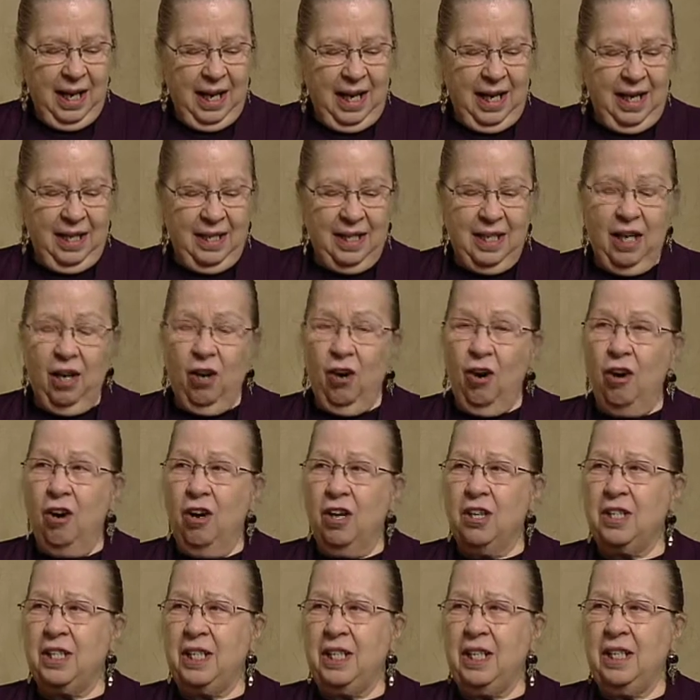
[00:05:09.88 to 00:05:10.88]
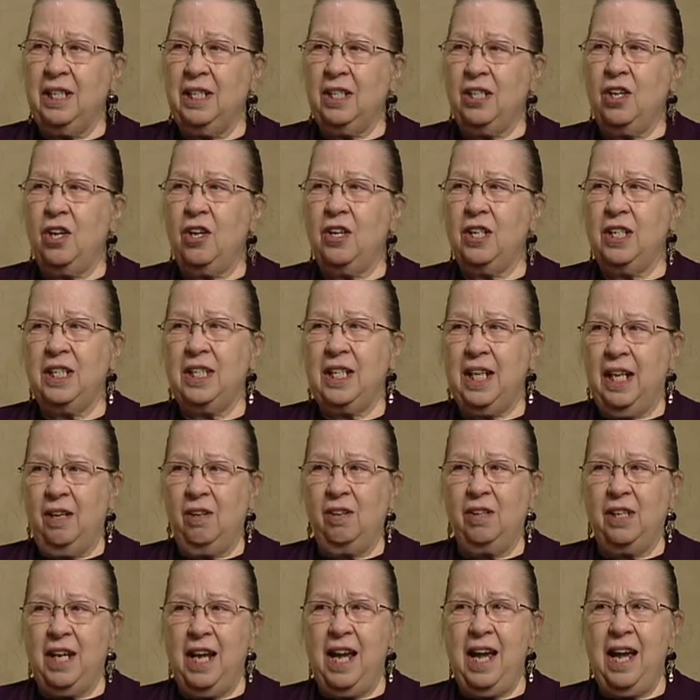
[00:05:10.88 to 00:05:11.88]
and there are tickets on
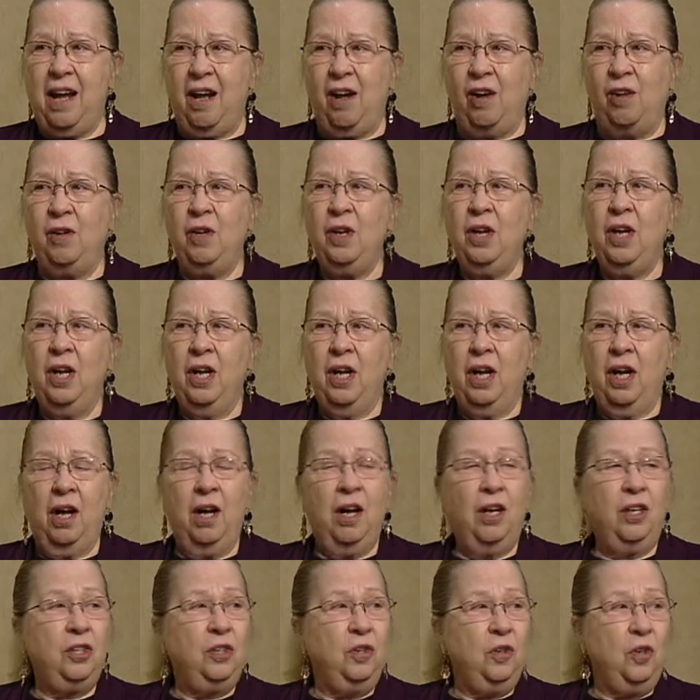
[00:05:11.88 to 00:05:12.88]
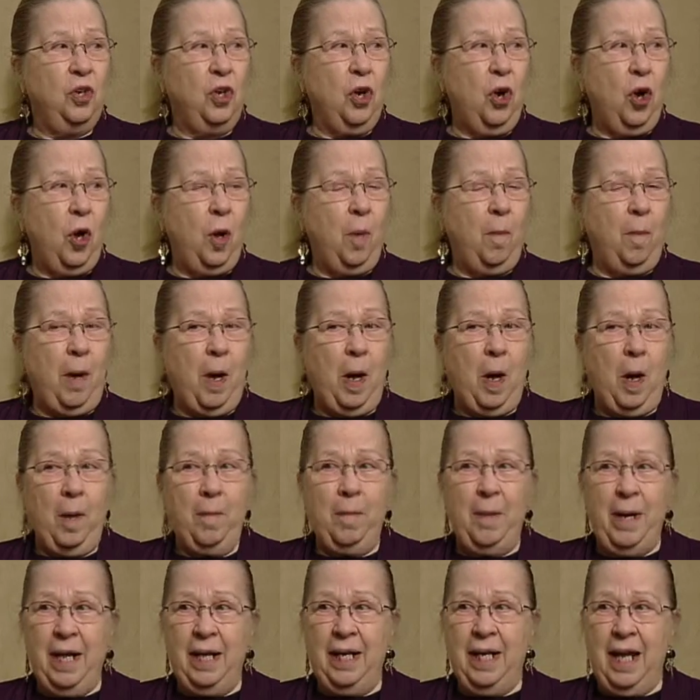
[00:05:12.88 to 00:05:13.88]
sale now. Uh, you can call
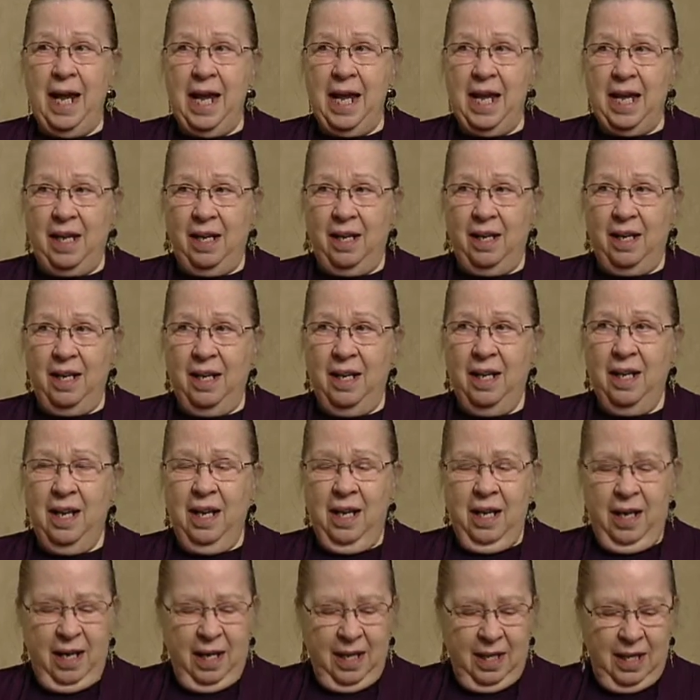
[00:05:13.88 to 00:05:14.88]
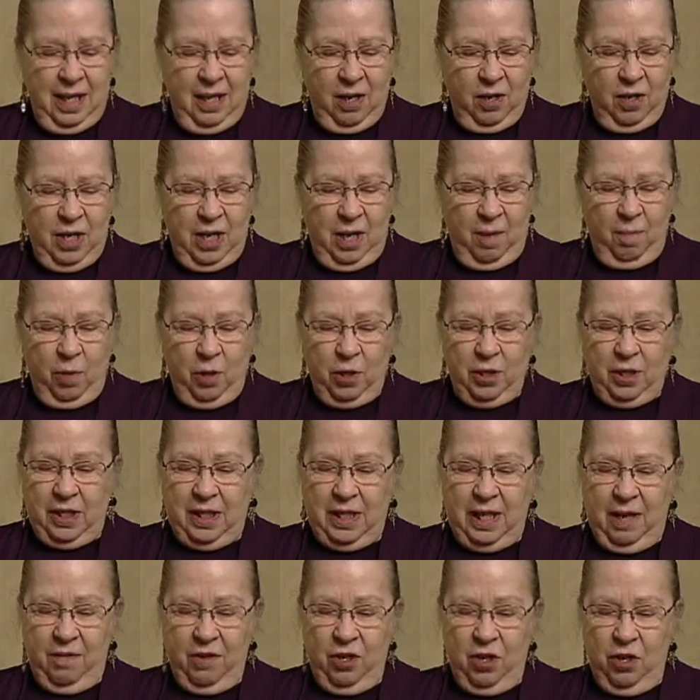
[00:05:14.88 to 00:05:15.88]
Bob and Anna. their number is
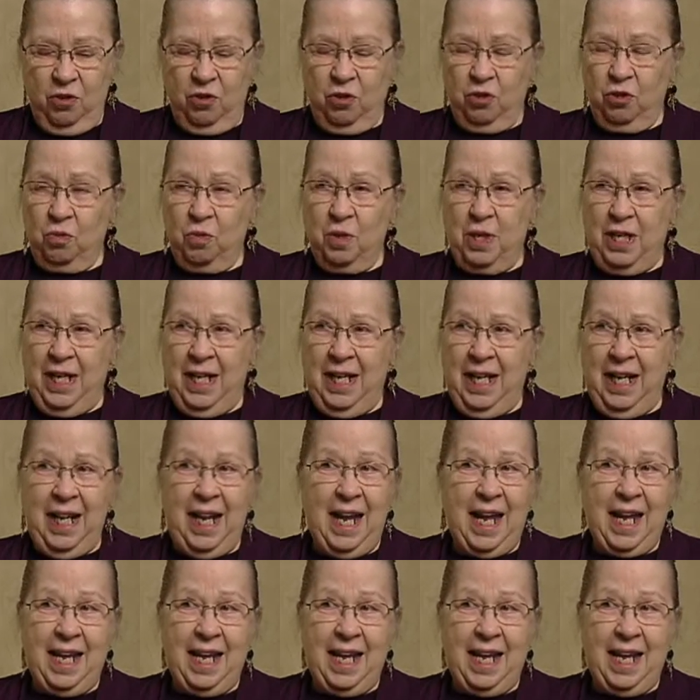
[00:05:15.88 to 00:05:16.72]
703